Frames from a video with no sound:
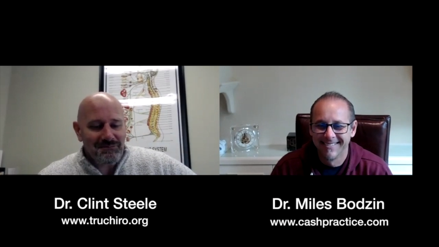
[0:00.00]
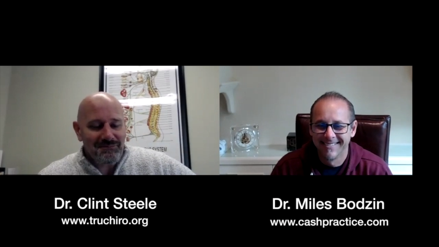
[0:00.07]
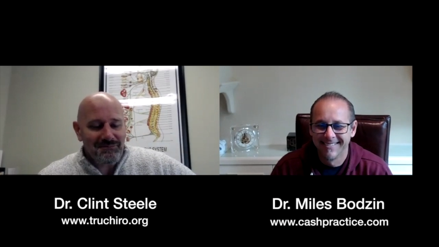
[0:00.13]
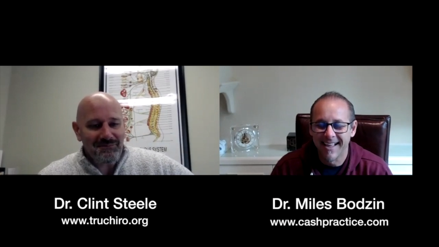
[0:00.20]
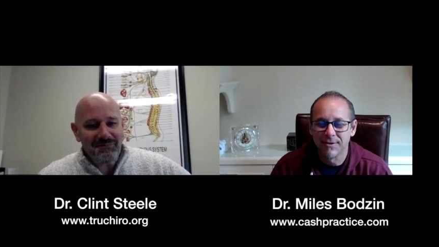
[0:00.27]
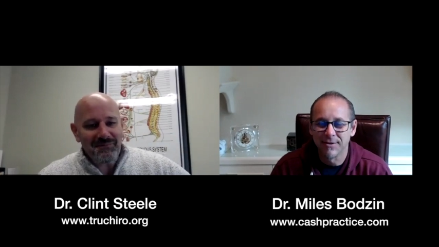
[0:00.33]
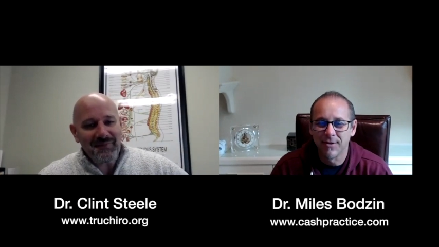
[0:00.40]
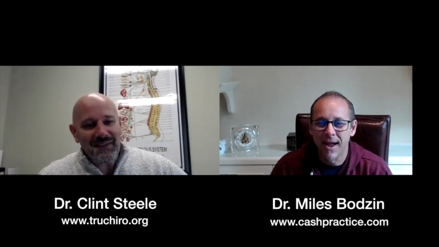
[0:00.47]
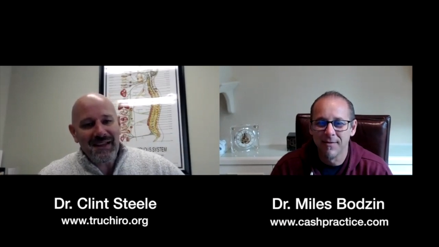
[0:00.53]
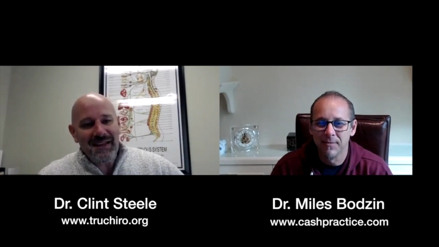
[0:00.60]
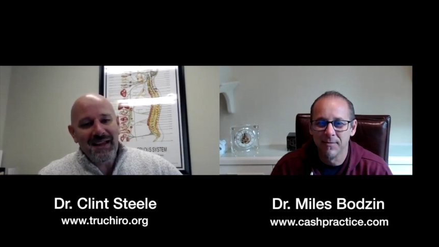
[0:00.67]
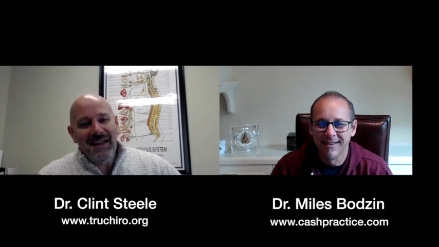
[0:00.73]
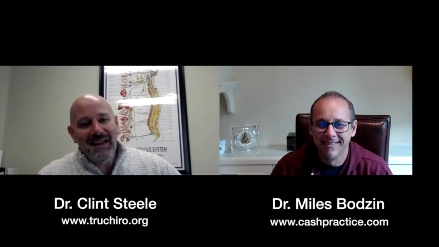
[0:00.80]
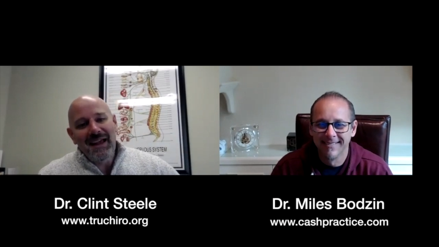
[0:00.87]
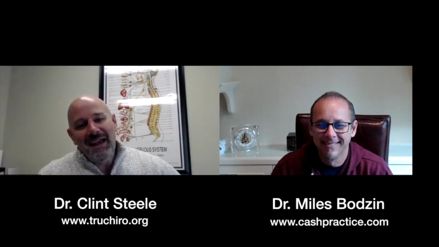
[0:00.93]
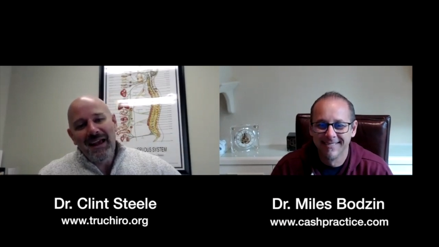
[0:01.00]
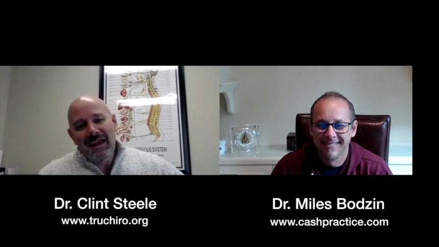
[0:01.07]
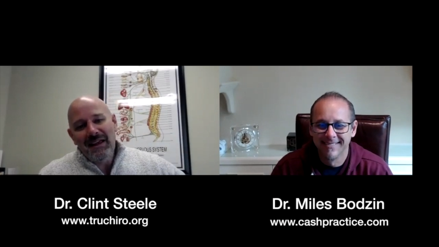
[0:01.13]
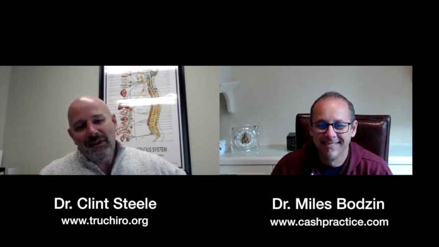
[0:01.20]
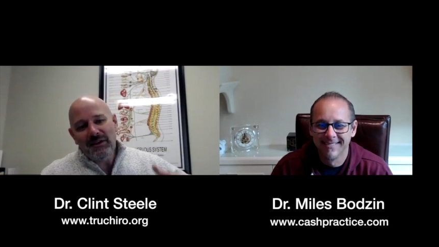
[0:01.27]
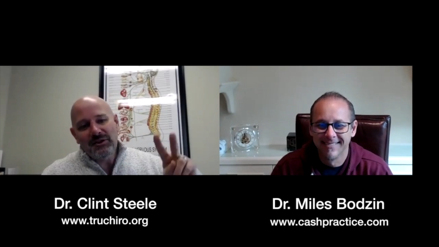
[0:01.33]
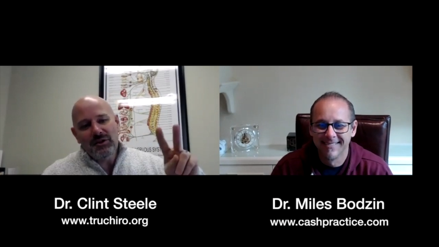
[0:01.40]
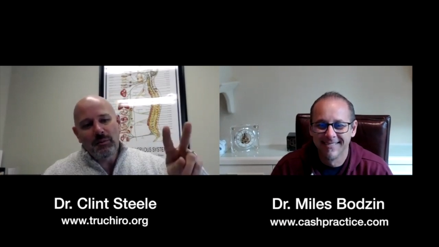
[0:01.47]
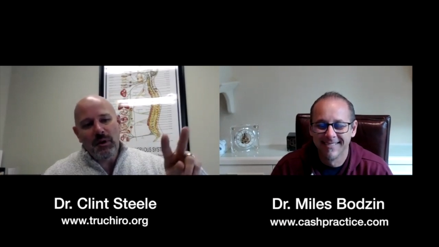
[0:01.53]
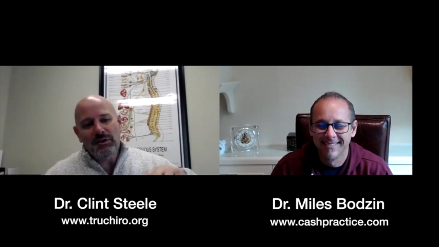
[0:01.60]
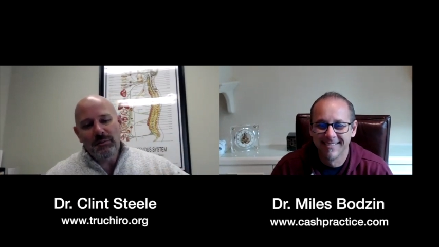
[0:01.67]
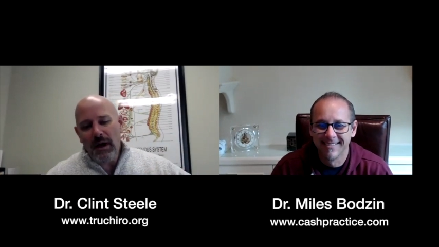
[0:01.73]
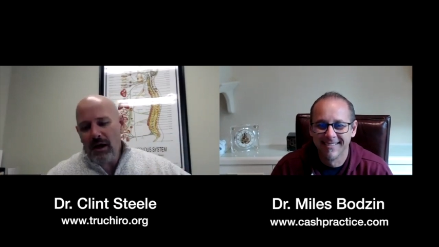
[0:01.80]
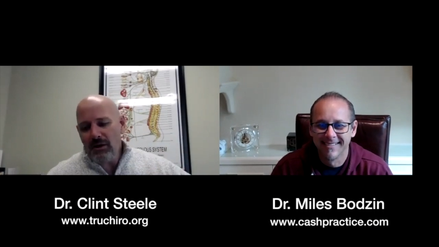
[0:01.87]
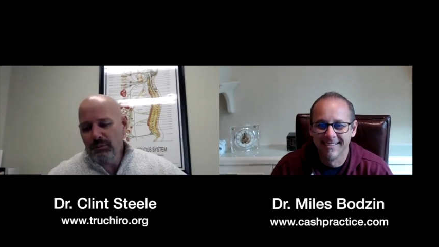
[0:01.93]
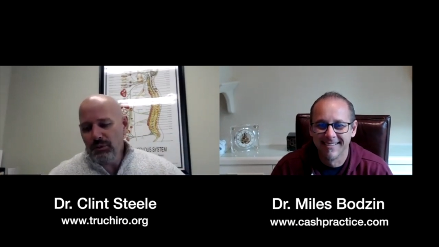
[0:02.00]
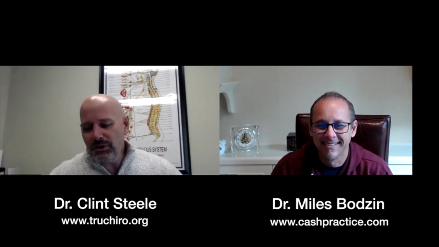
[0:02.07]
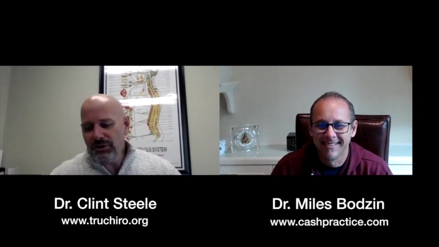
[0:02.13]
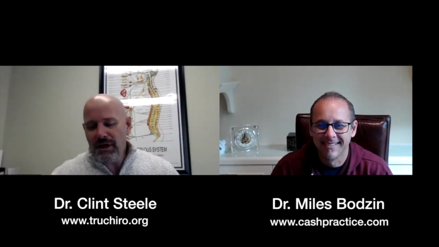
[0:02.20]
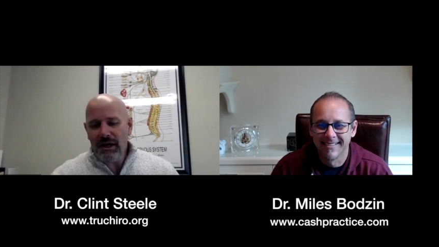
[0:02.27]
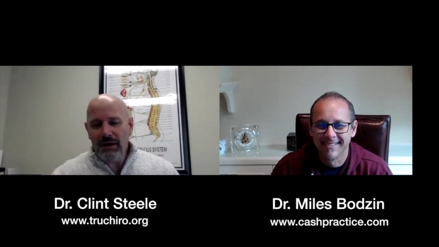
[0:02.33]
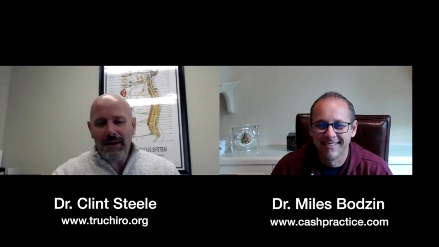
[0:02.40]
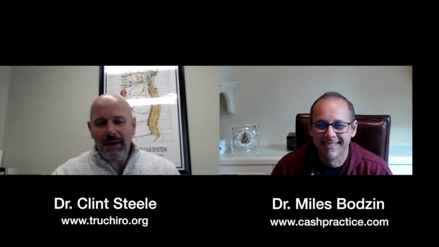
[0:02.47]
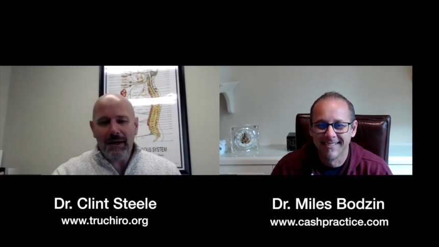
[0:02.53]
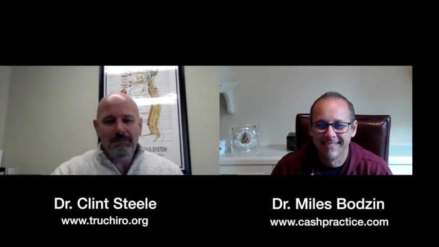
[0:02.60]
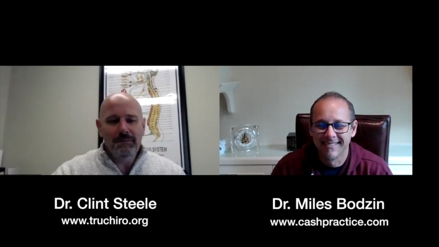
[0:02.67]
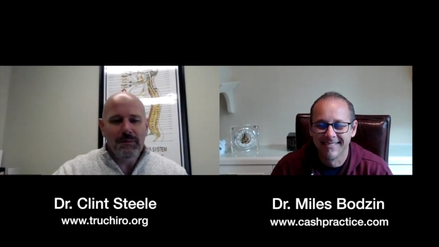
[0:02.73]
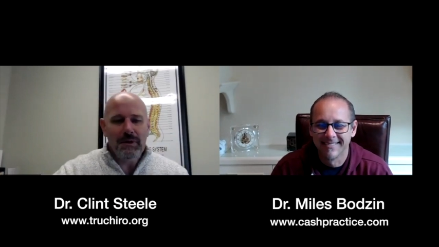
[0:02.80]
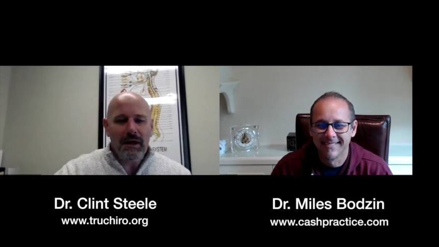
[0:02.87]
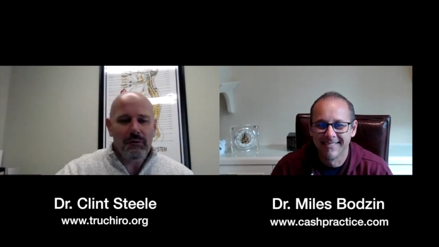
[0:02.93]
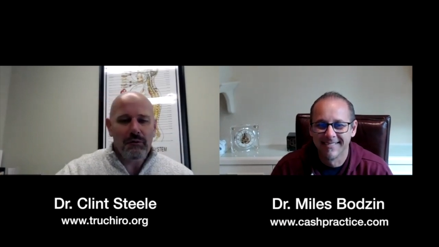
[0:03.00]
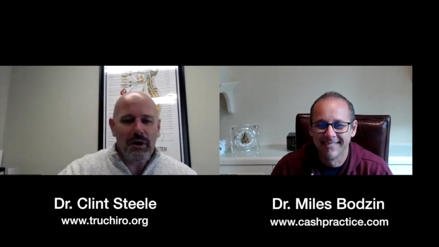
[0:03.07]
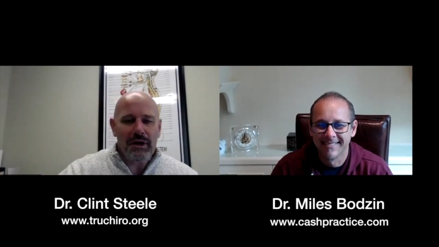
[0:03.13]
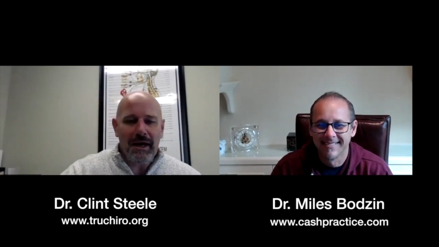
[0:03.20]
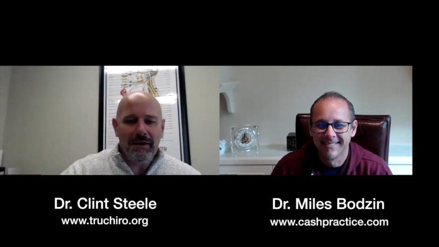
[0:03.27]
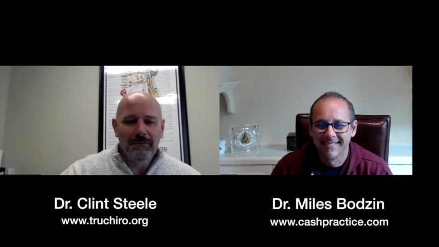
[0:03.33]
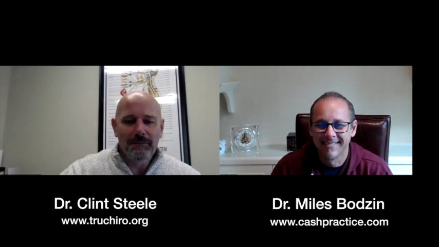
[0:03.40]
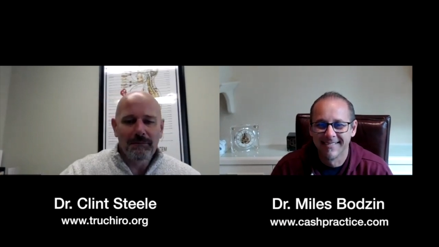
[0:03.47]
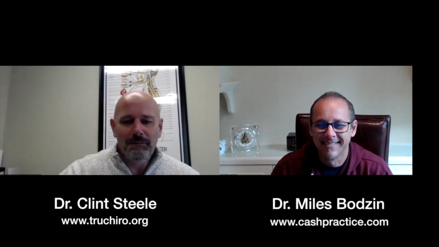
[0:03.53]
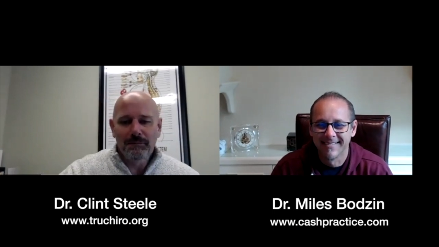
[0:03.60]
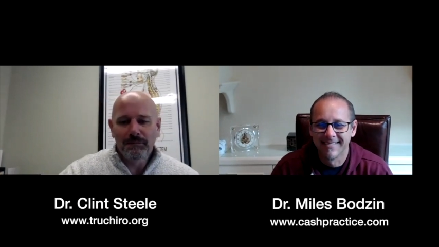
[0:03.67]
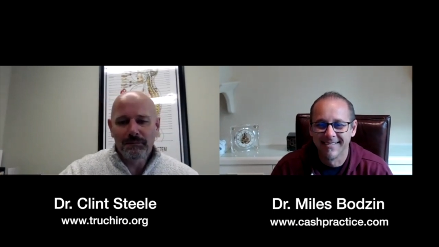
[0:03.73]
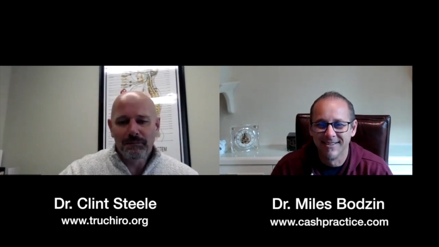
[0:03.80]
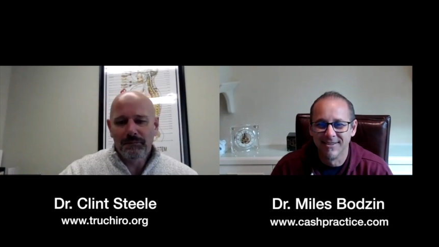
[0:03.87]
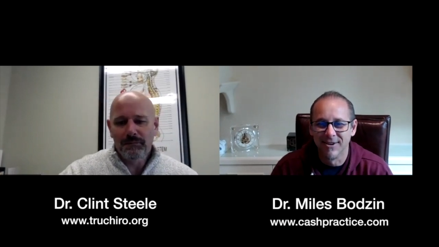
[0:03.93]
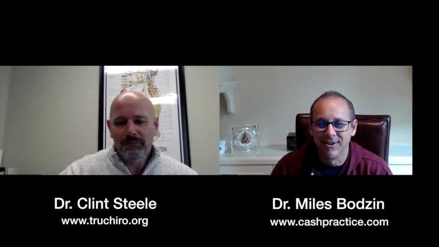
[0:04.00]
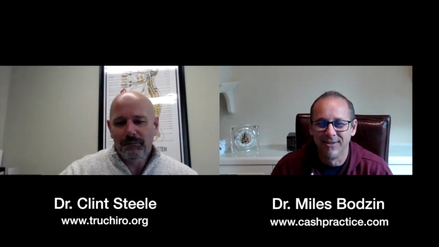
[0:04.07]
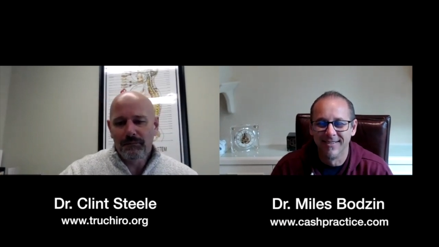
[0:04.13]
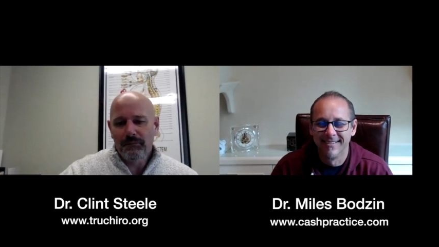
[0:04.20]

Speaker 1: Thanks for having me.
Speaker 2: Thanks so much, Miles. Appreciate it, man. Have a great day.
Speaker 1: You too.